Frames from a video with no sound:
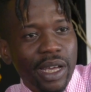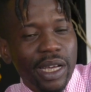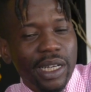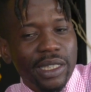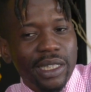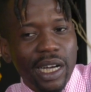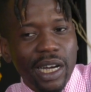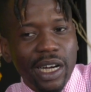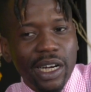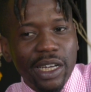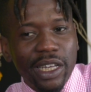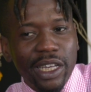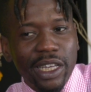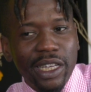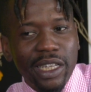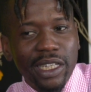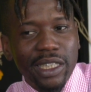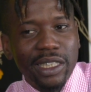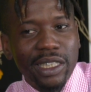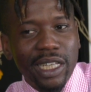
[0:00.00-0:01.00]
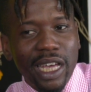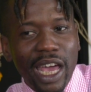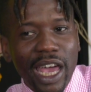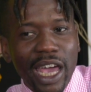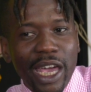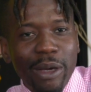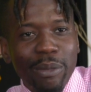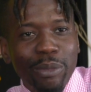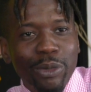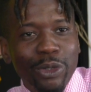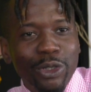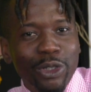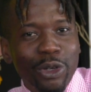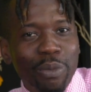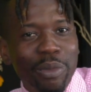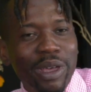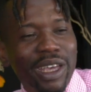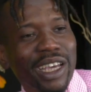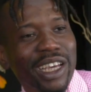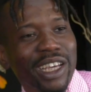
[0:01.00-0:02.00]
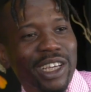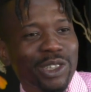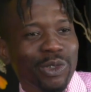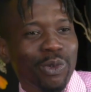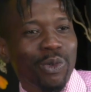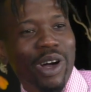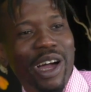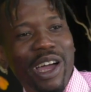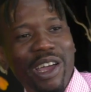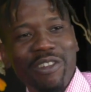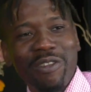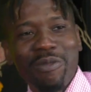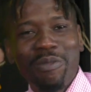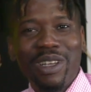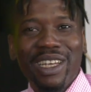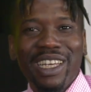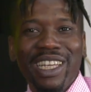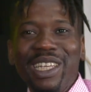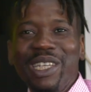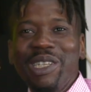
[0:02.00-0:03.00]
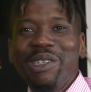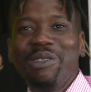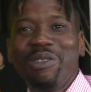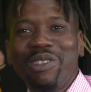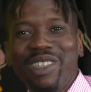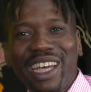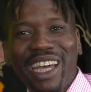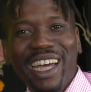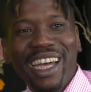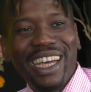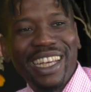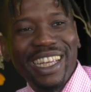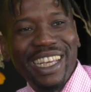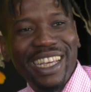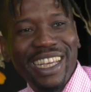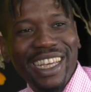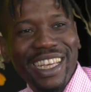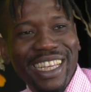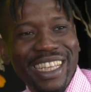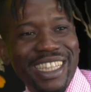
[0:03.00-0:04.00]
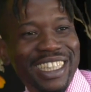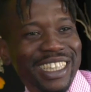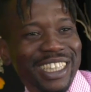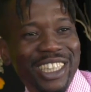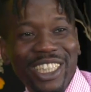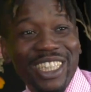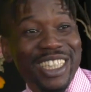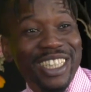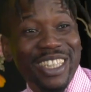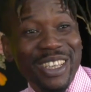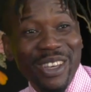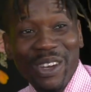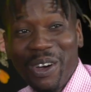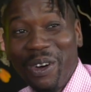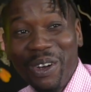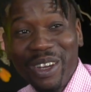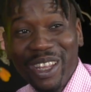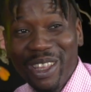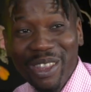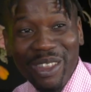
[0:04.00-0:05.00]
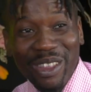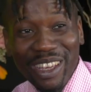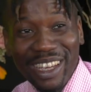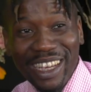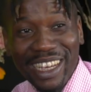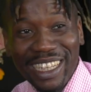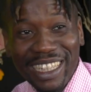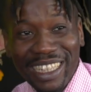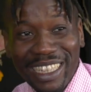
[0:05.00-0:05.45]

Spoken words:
It's how he's able to make his wife believe that she's the only thing